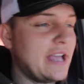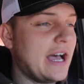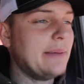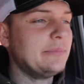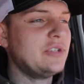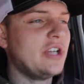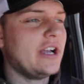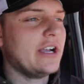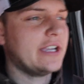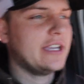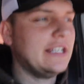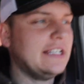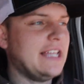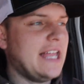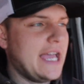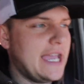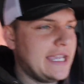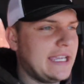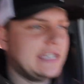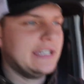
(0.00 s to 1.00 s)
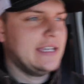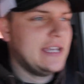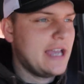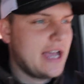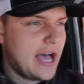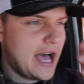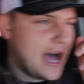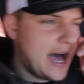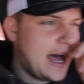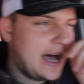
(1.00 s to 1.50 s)
Now I'm talking like
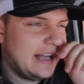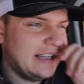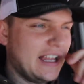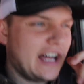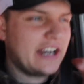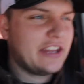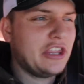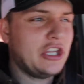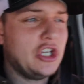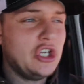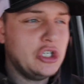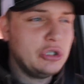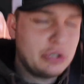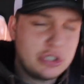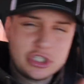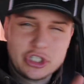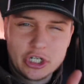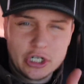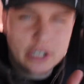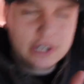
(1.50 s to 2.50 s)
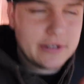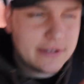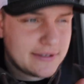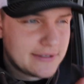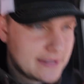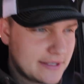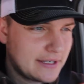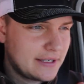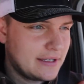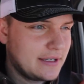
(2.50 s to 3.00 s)
a lot of the new
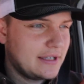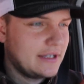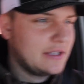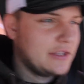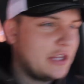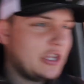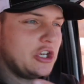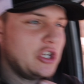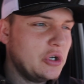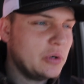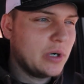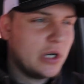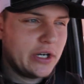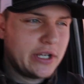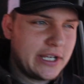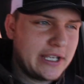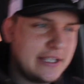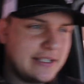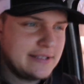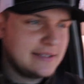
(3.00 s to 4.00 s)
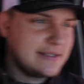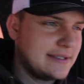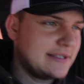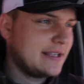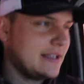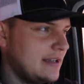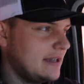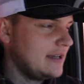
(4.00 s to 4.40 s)
shirts, the new hoodies,